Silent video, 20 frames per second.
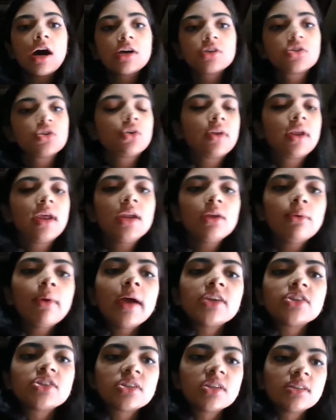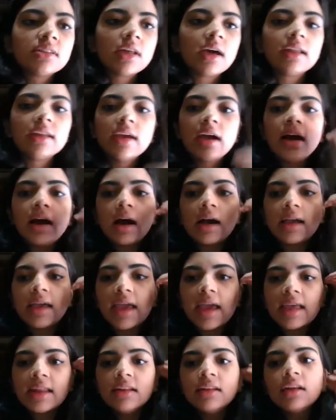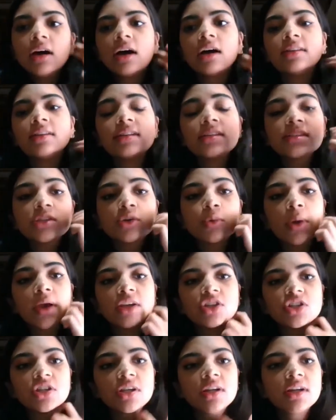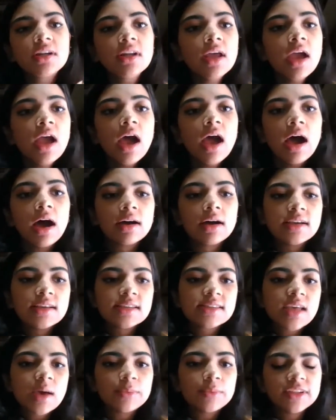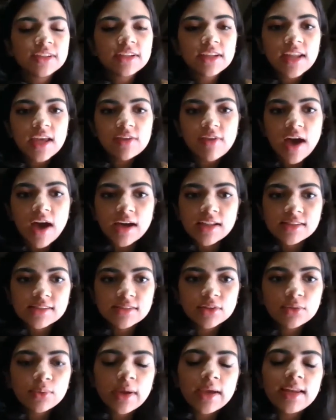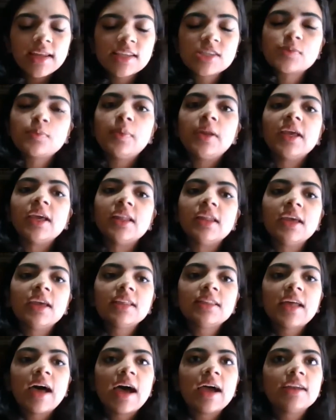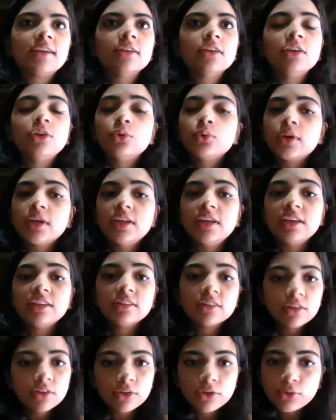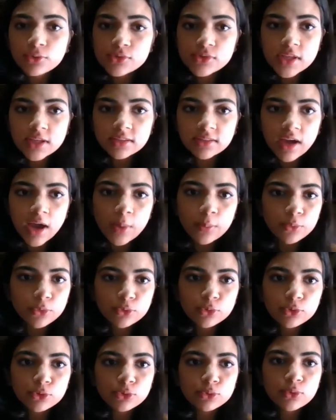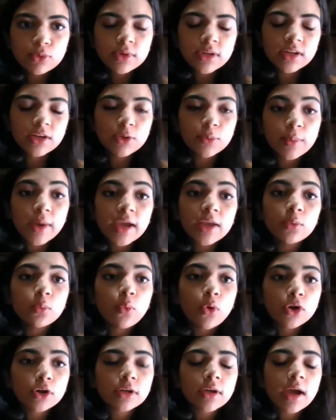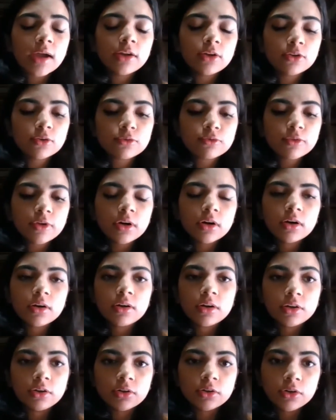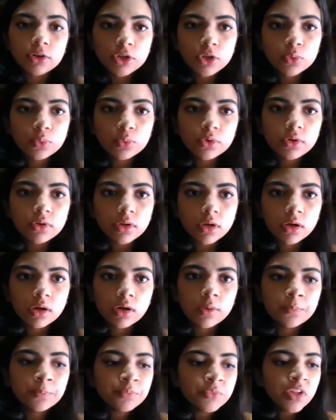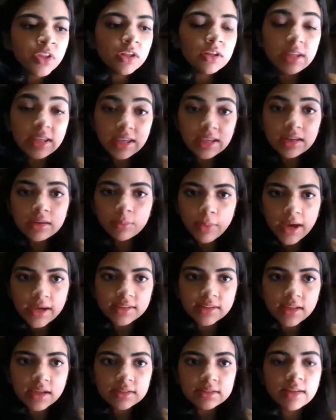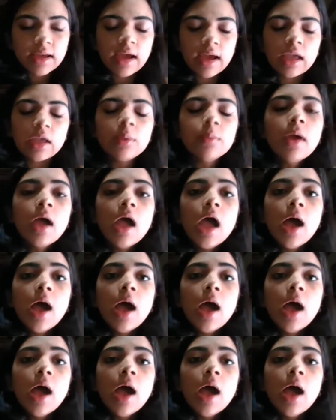So great question, Danya. Again, this question is something that I've answered while explaining that you can either use the thumb rule to determine what kind of return you would need by that time.